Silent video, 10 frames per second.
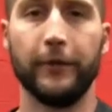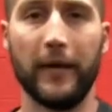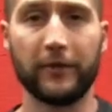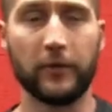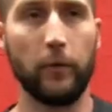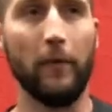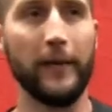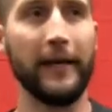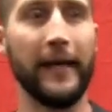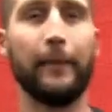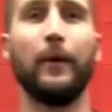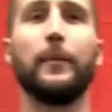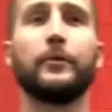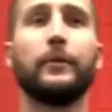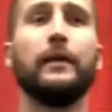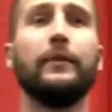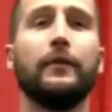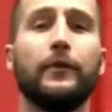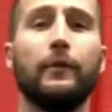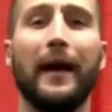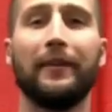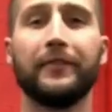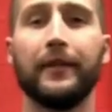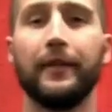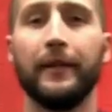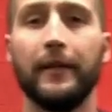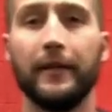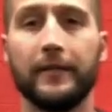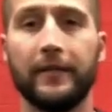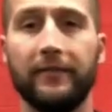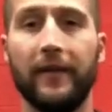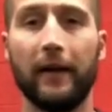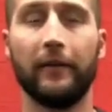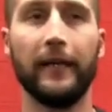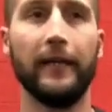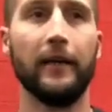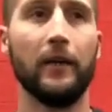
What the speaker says: Now it's a 12-minute AMRAP, so even if you have to vary